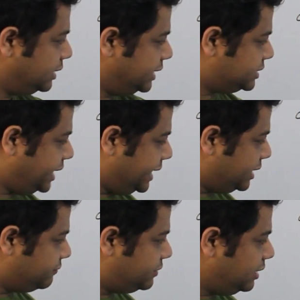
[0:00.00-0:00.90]
is the
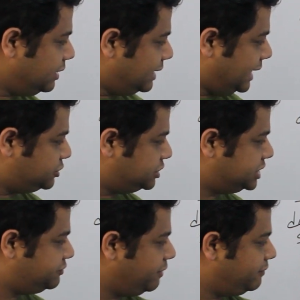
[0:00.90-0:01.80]
end of the line. So
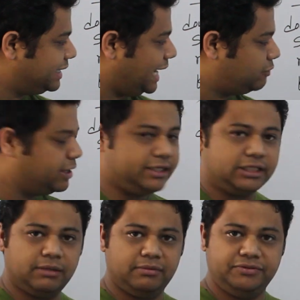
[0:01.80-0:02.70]
this way we calculate the
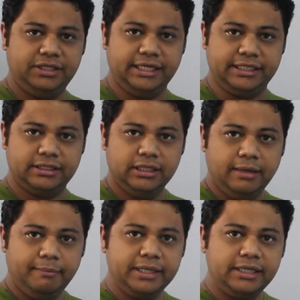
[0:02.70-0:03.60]
sum of series.
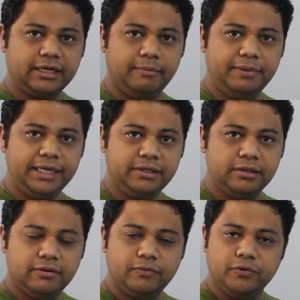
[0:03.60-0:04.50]
But the complete
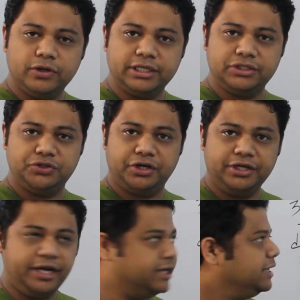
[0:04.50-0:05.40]
work is not
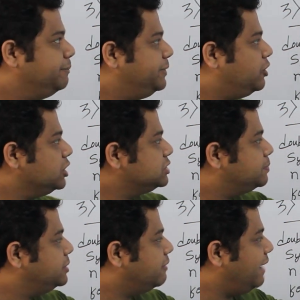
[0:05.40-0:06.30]
done,
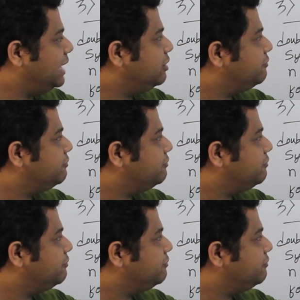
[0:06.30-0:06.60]
because the value